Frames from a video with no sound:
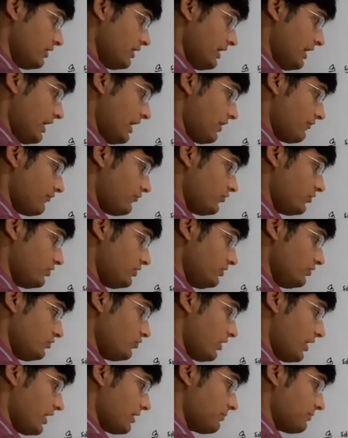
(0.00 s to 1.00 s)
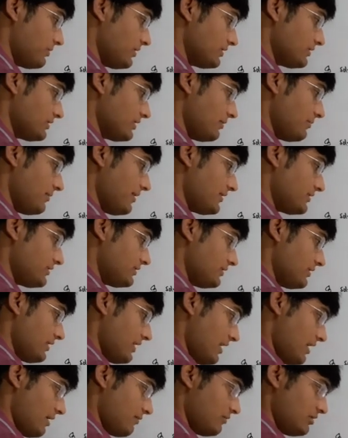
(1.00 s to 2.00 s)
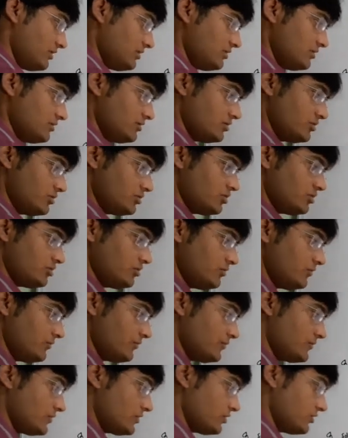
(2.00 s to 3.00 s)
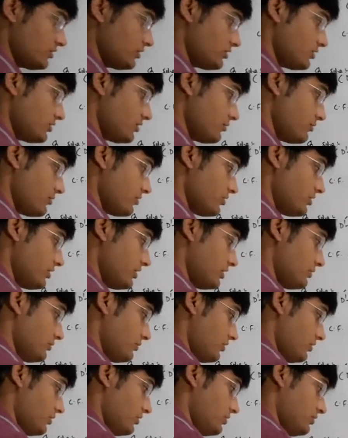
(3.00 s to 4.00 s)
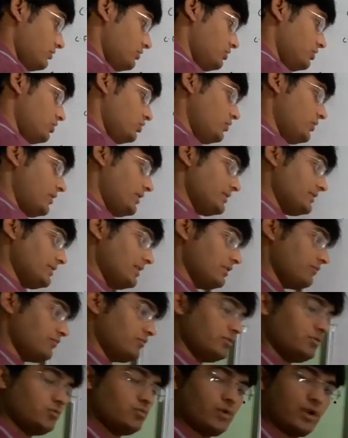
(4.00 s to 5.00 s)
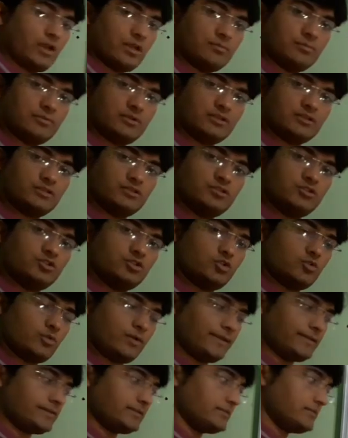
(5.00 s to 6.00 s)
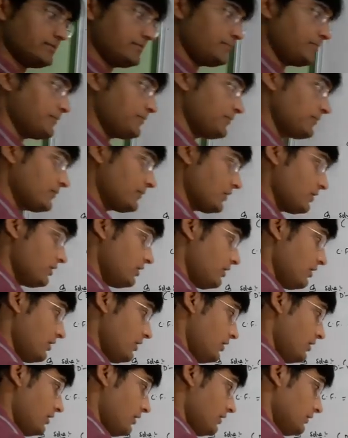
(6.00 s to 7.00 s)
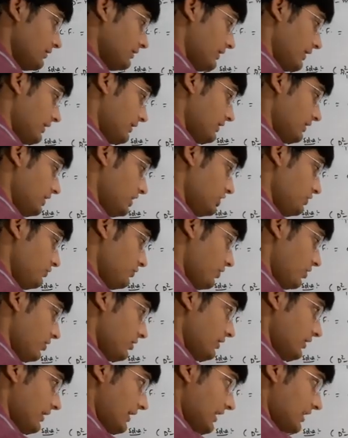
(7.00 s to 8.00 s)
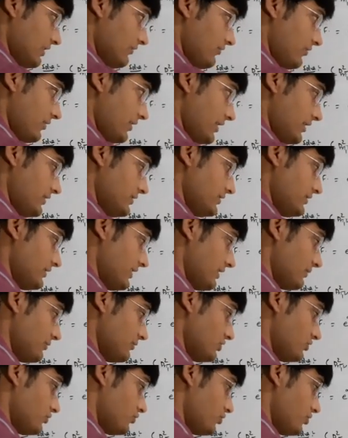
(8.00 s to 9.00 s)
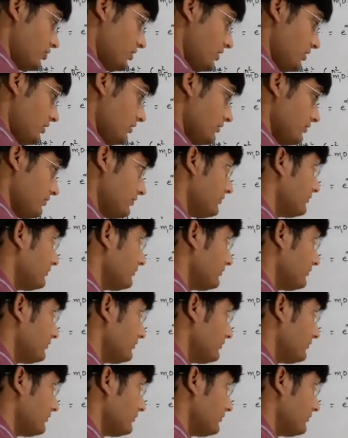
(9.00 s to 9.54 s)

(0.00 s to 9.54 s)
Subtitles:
f1 y plus mx, m is 0, so this will be e power 0x f1 y plus 0x. Then e power alpha x, that means 3,